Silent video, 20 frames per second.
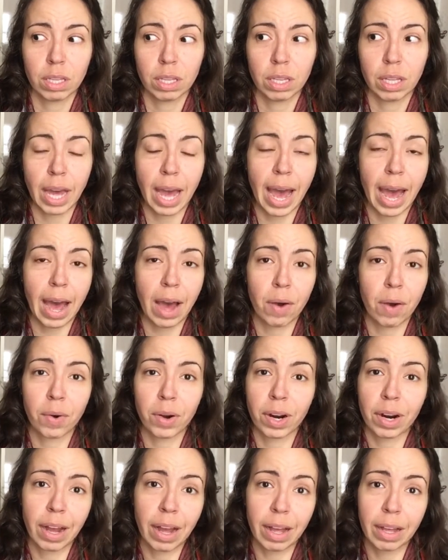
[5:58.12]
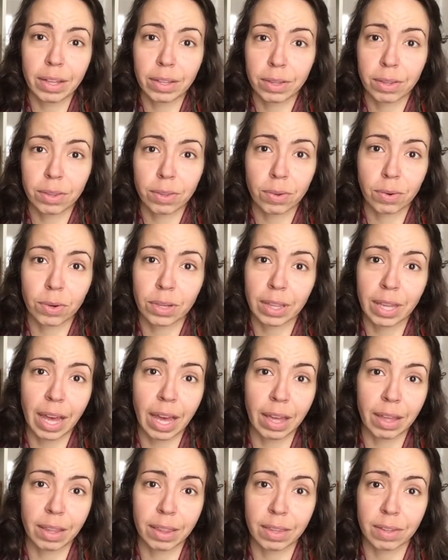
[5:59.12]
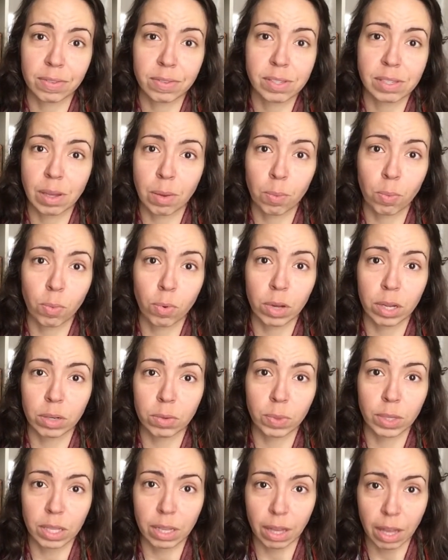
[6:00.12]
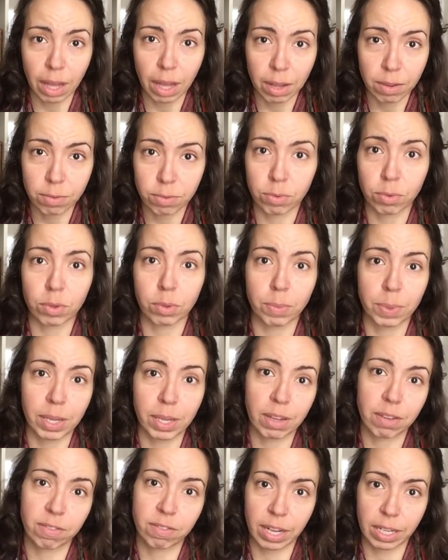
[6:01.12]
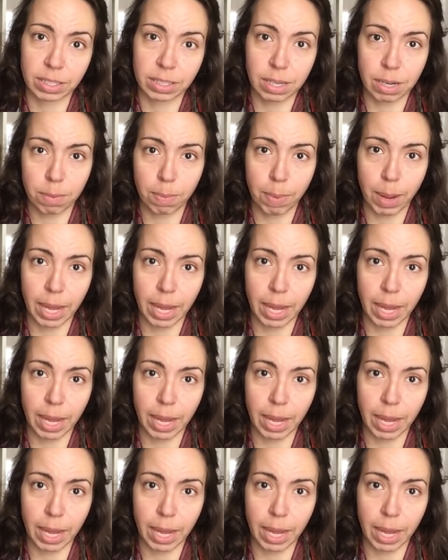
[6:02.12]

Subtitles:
how our health or the health of someone we love will be affected by